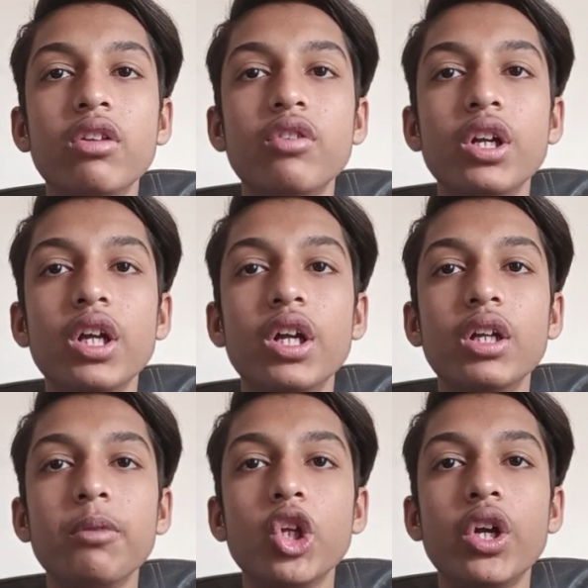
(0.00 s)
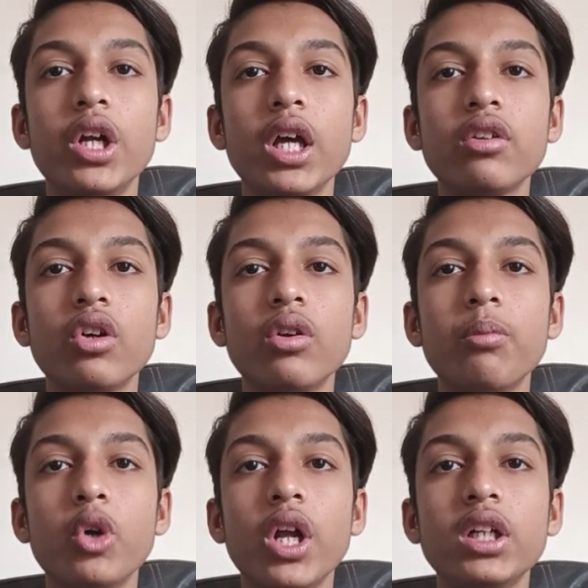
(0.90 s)
Instead, it
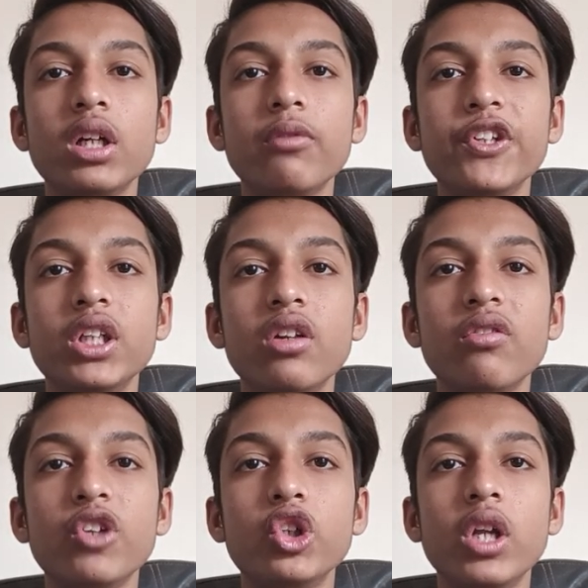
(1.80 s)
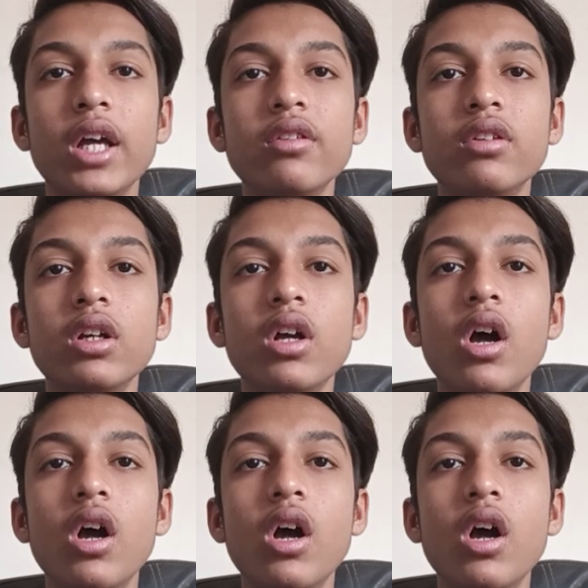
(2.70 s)
prioritized product features, visualized